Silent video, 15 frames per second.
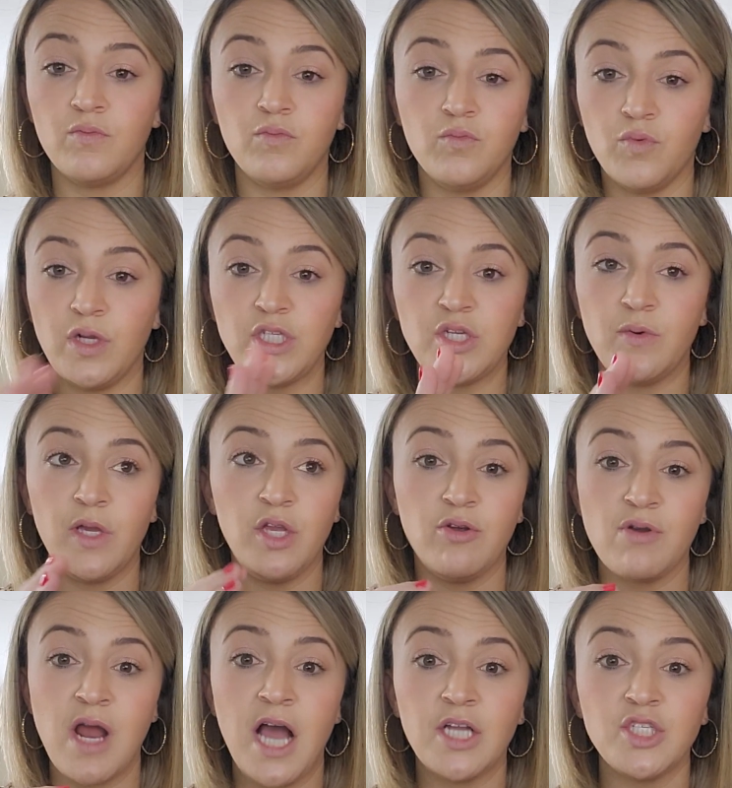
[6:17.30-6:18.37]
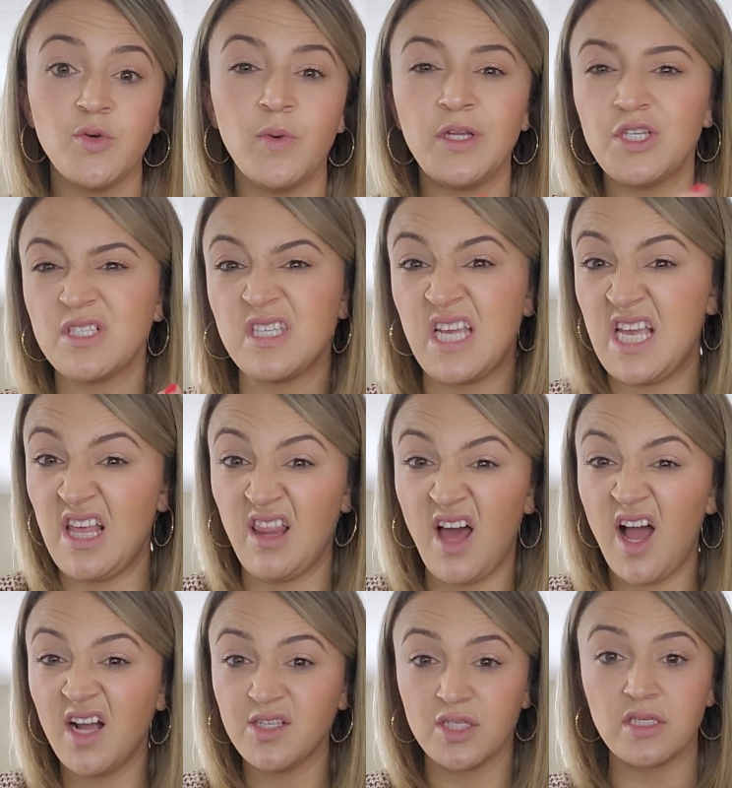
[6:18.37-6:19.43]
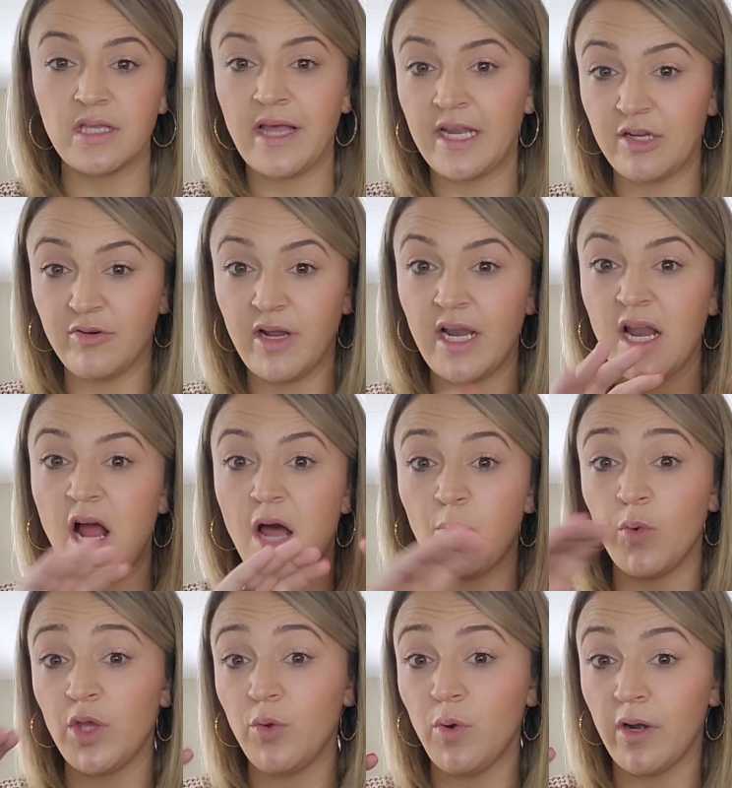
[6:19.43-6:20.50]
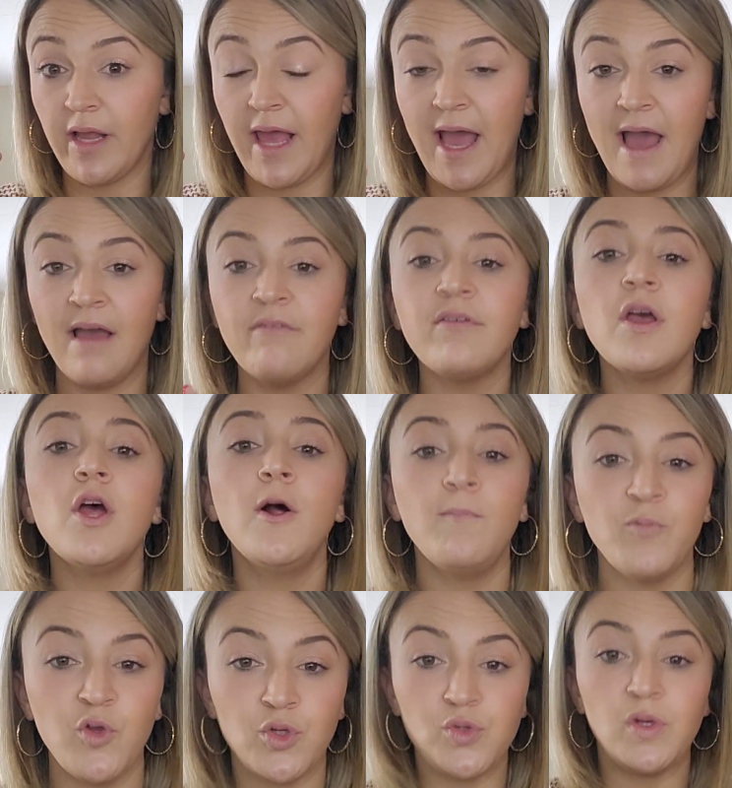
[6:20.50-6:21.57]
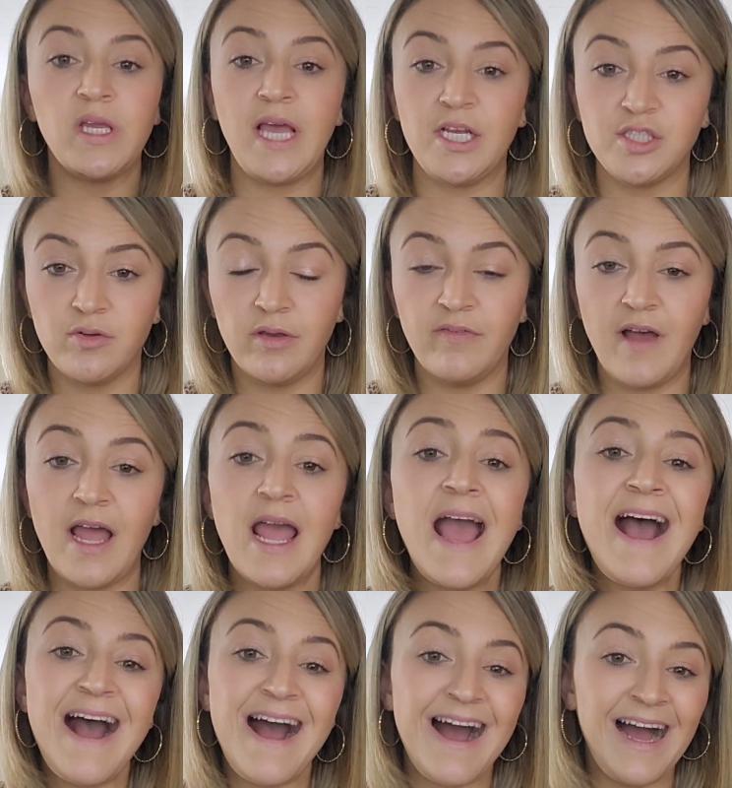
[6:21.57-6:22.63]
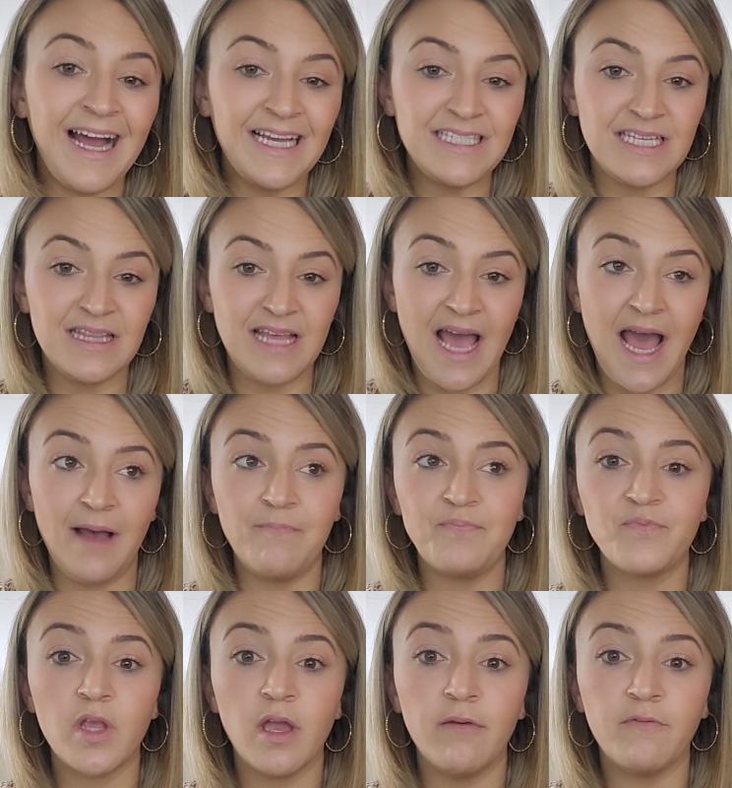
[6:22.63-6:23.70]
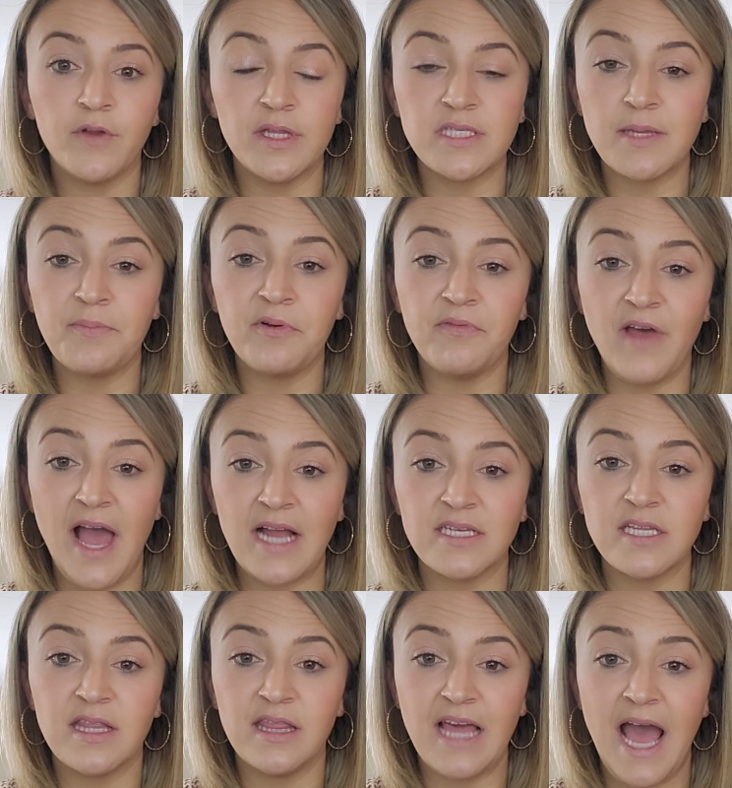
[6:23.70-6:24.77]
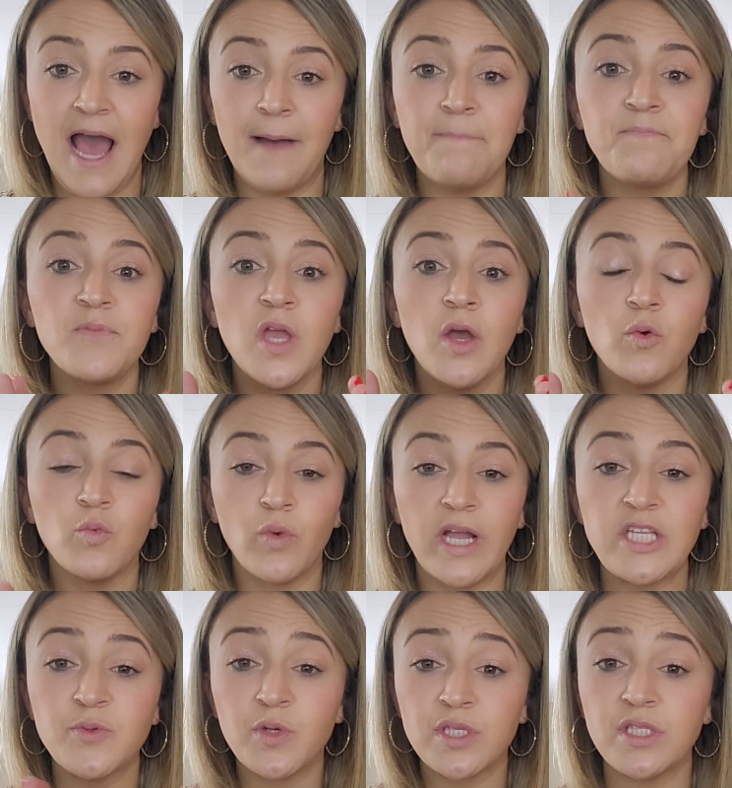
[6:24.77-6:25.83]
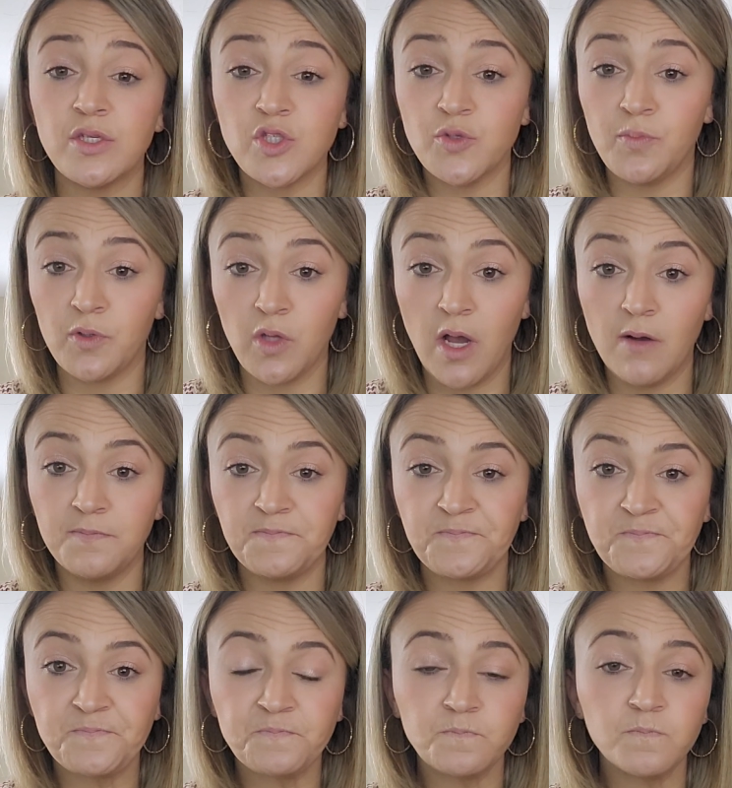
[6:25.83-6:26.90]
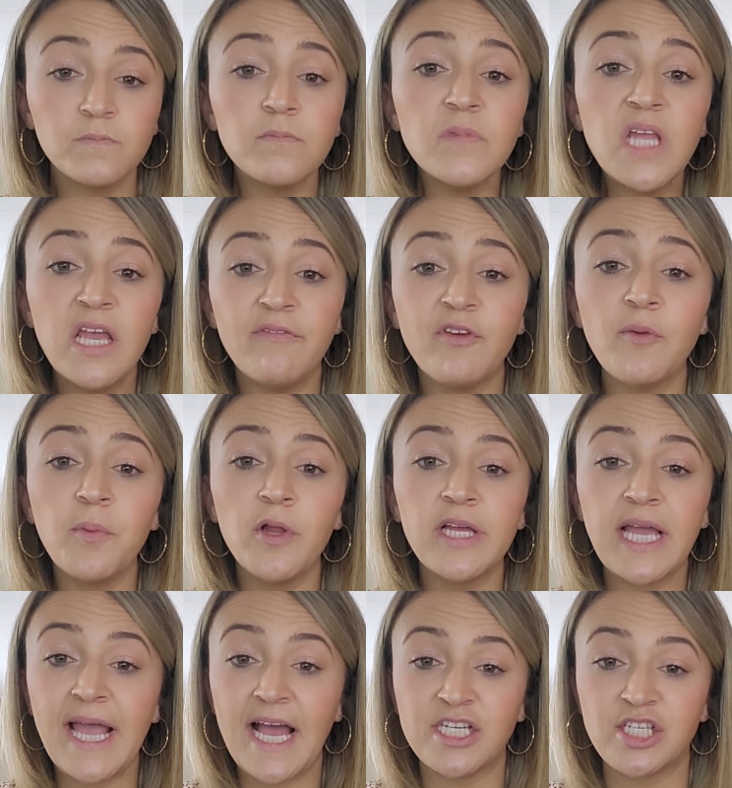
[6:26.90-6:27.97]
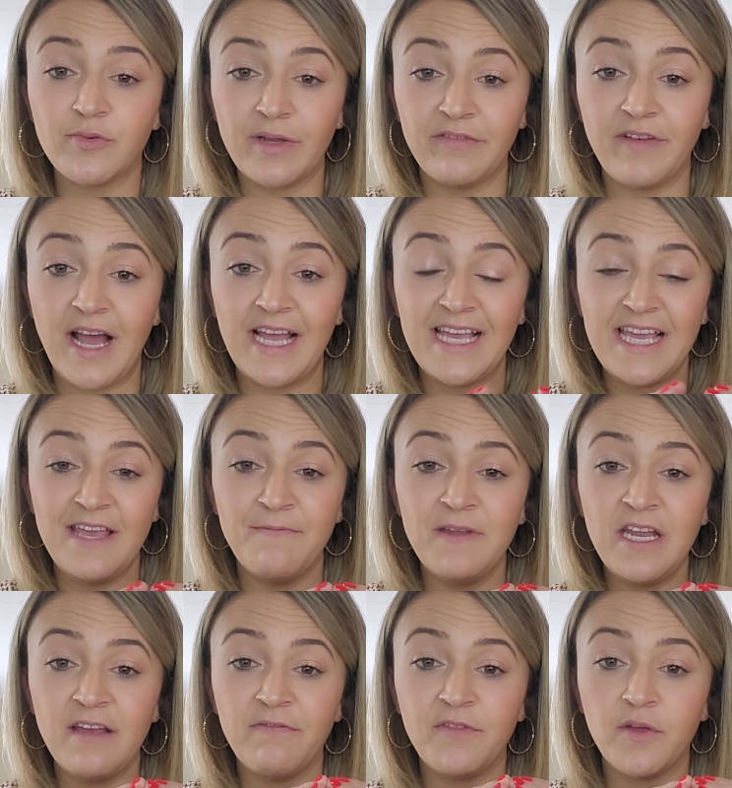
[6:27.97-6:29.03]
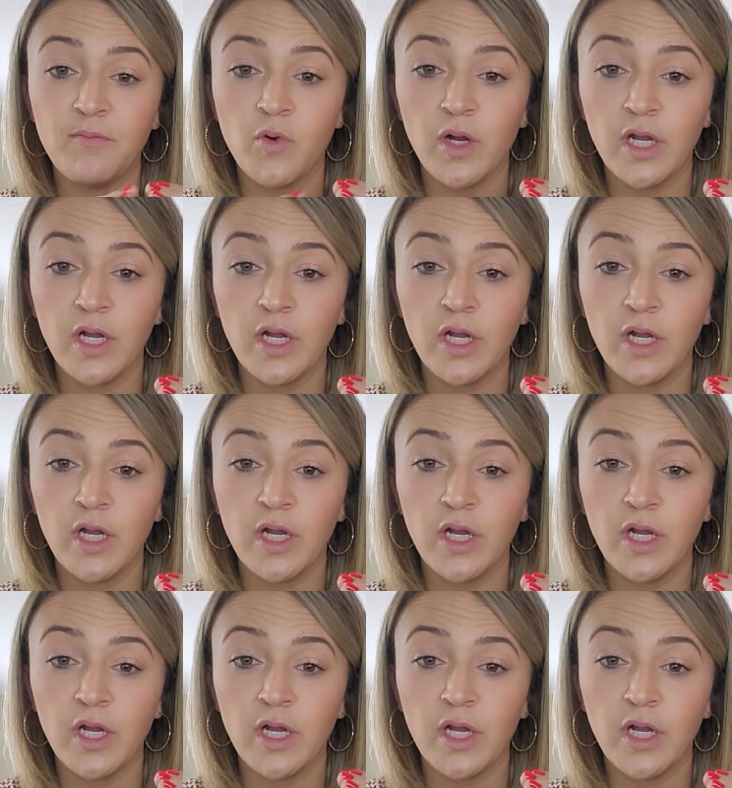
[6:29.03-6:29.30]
redoing, you're not doing just a HELOC, just a line of credit on what you already have. You're doing cash out refi. I did that for the simple fact that rates were still super low. If you're pulling a cash out refi, even if the